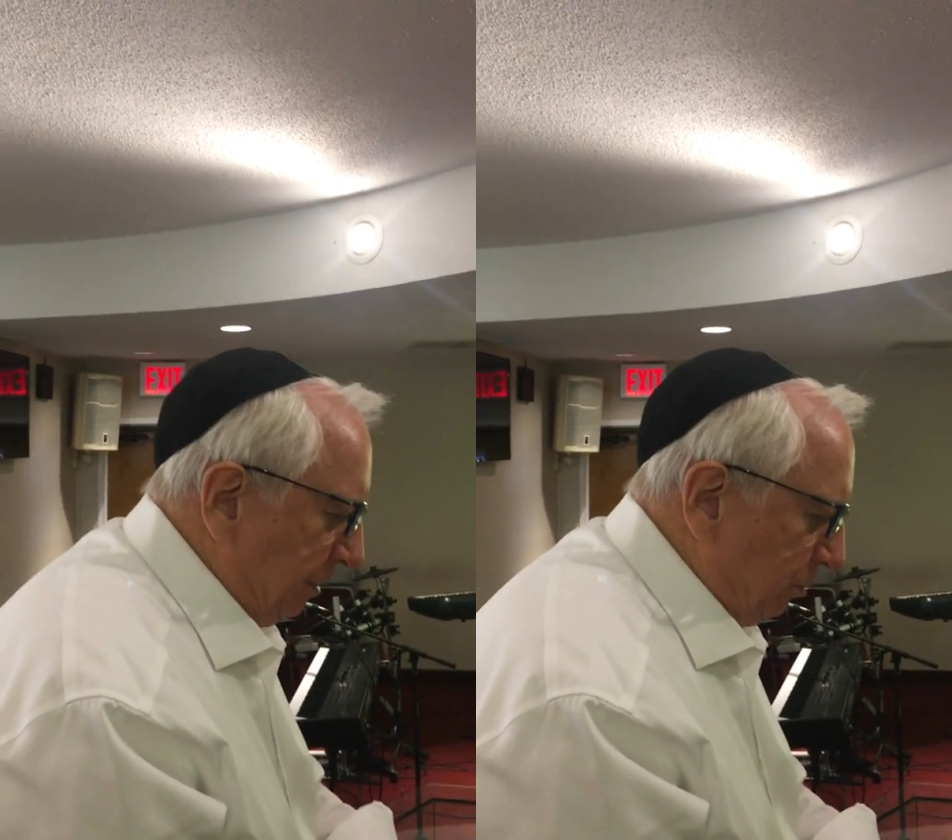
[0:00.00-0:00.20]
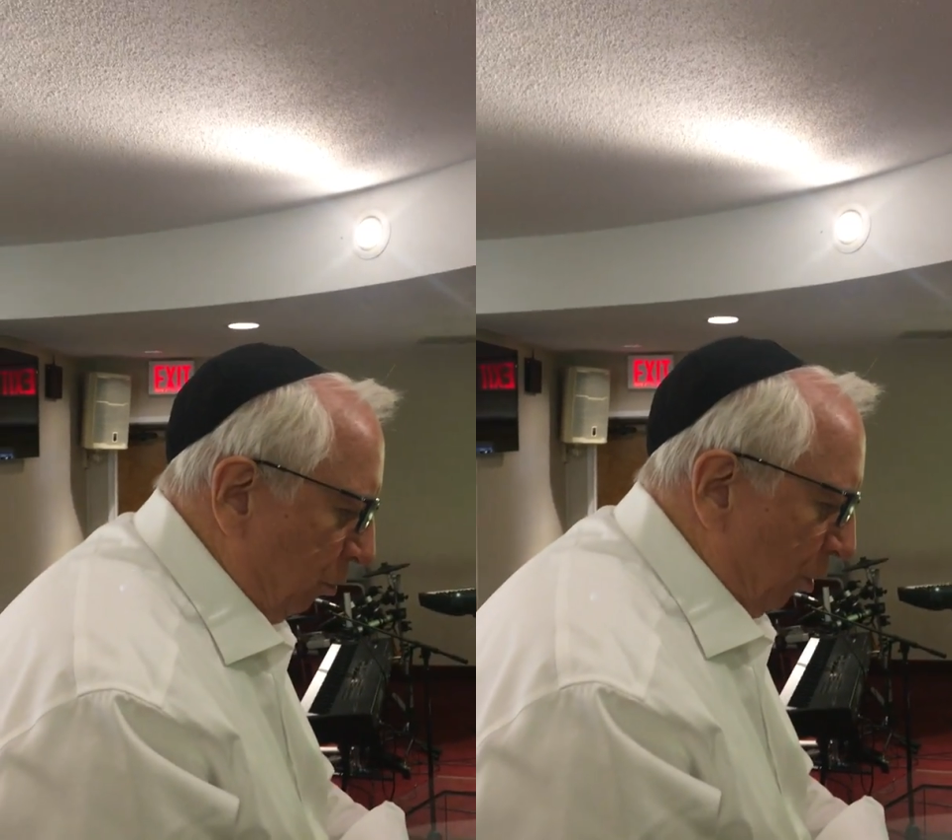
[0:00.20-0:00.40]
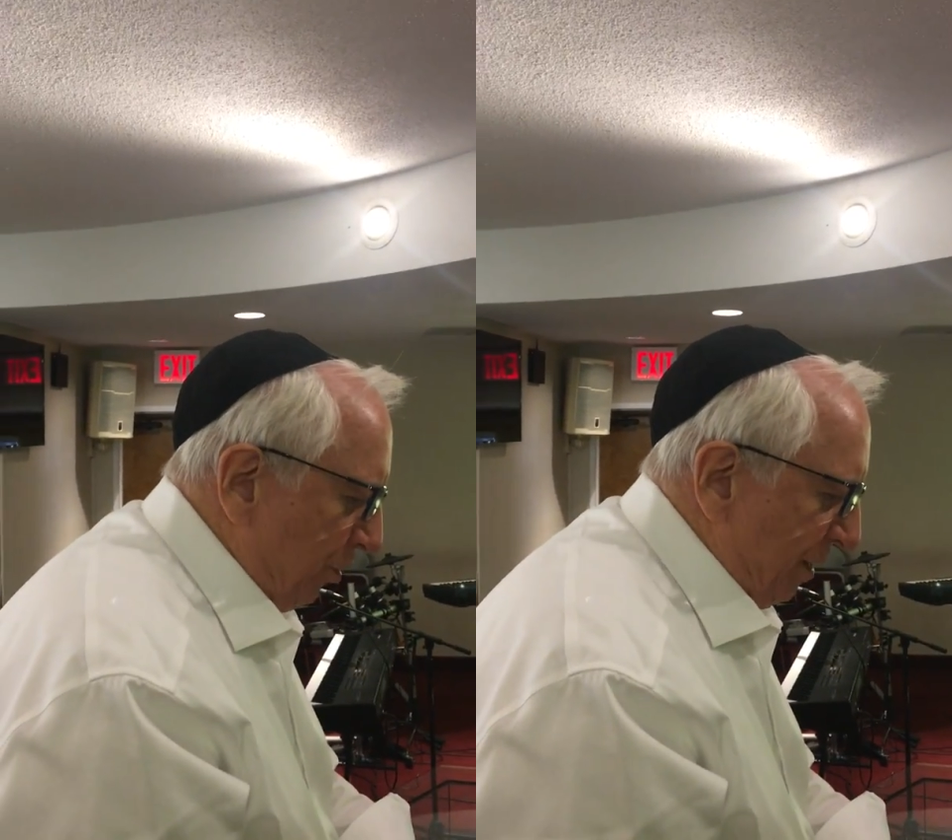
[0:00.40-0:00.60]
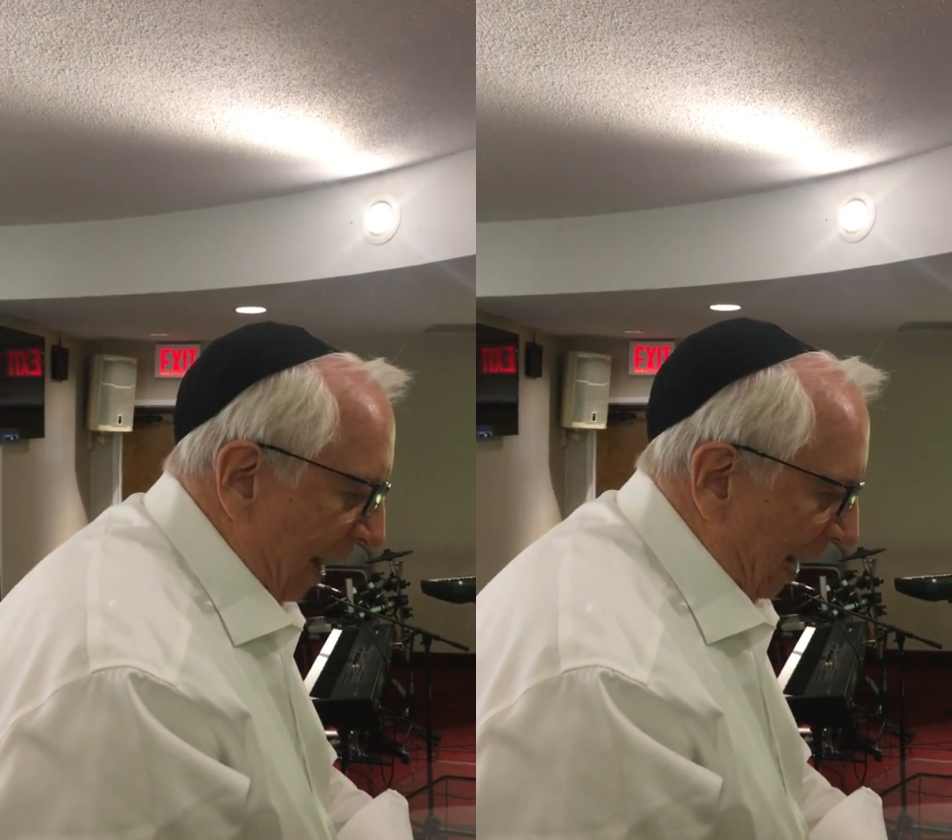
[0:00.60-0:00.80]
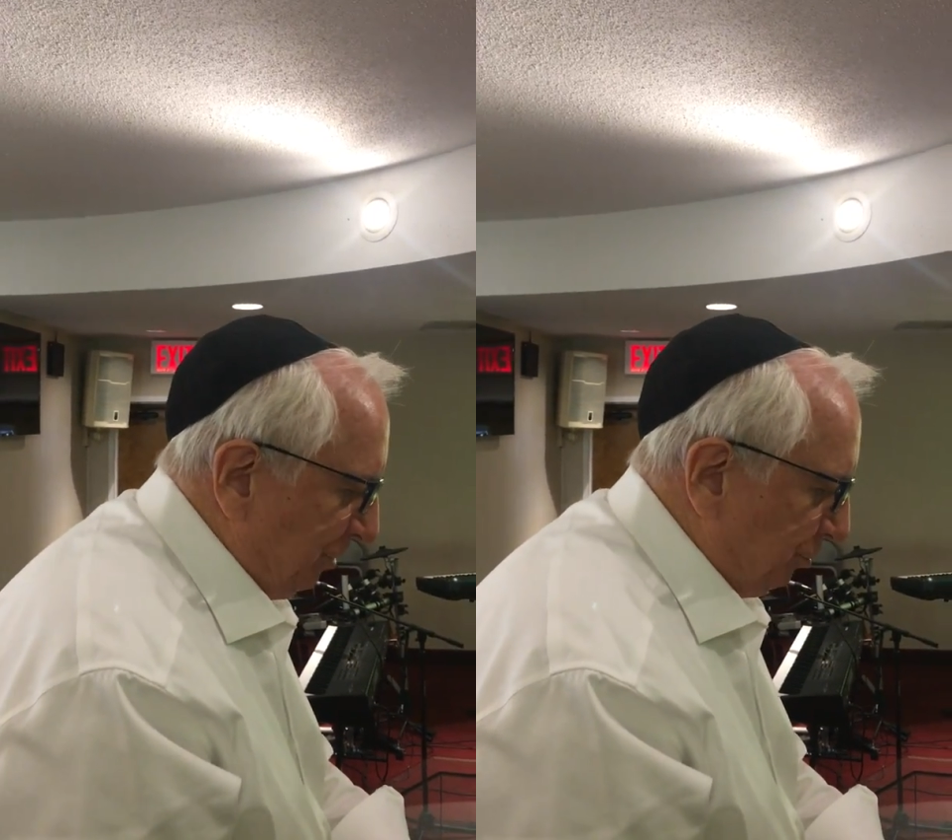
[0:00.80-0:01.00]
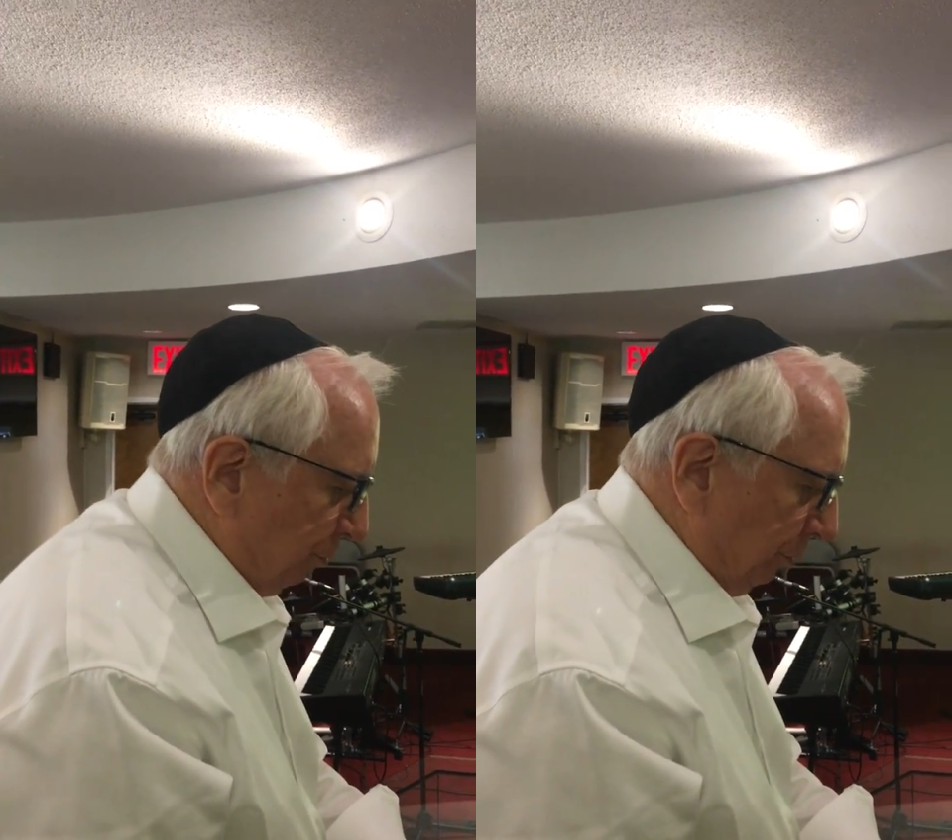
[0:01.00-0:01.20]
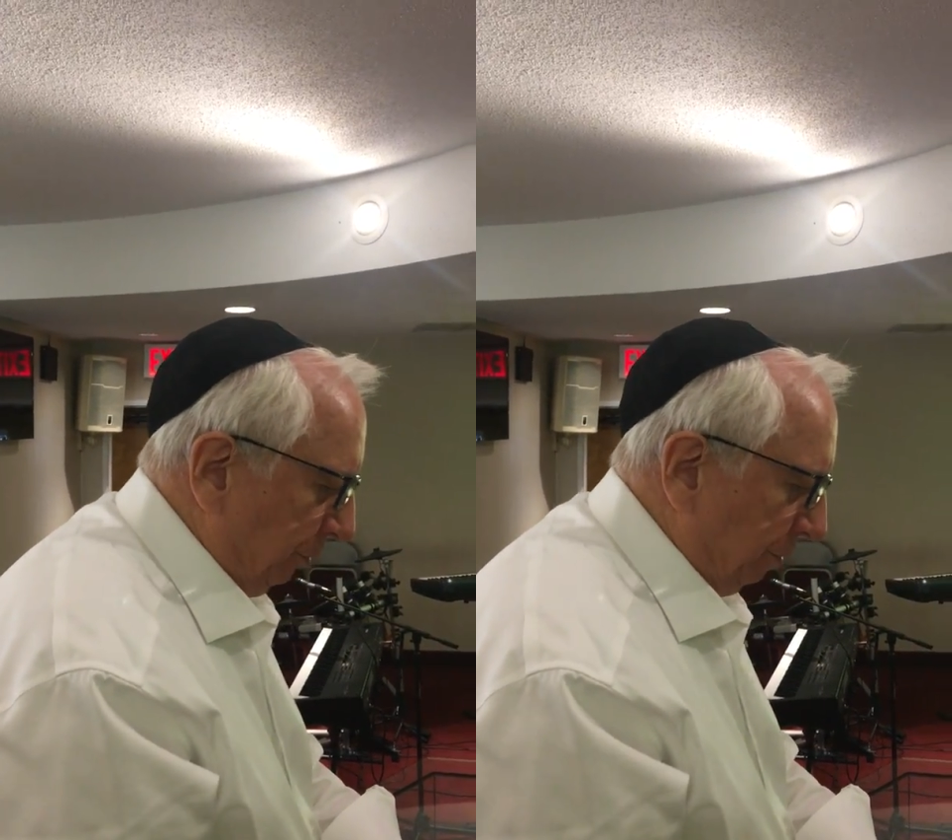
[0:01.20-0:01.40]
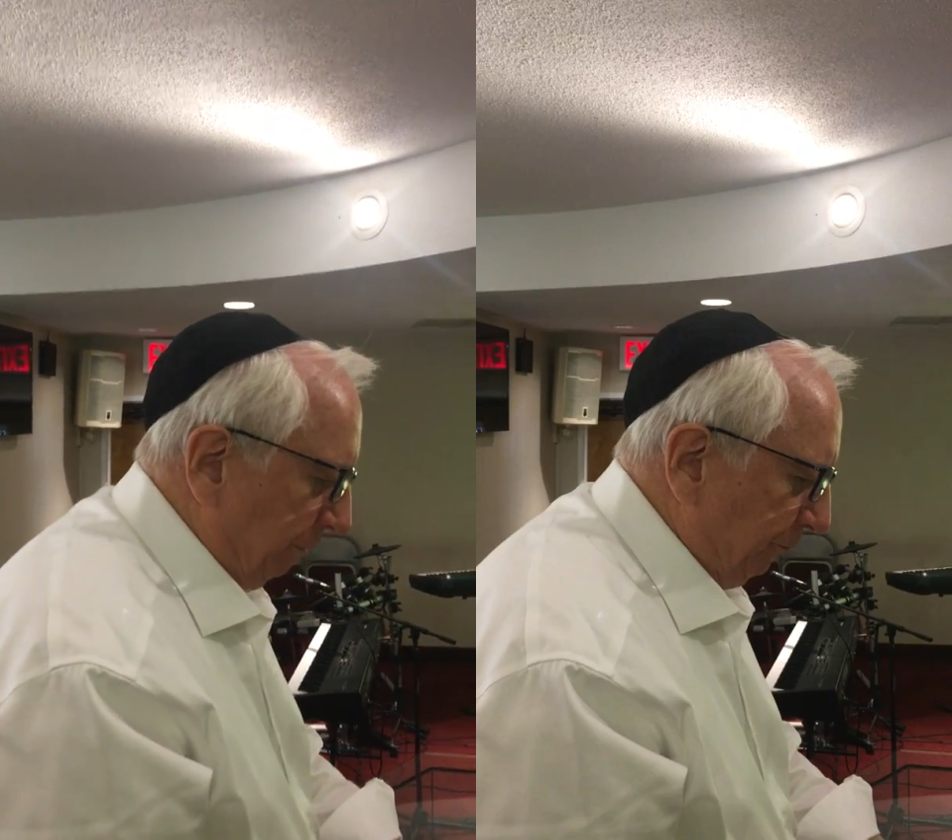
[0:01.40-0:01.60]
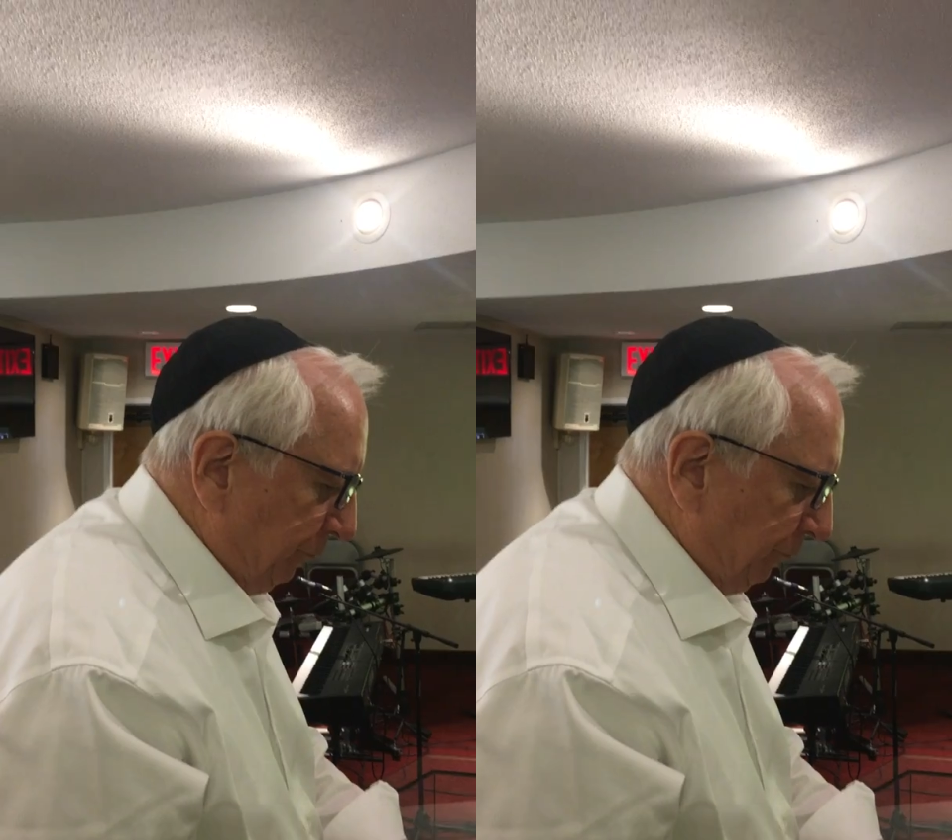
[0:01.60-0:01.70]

this word natural.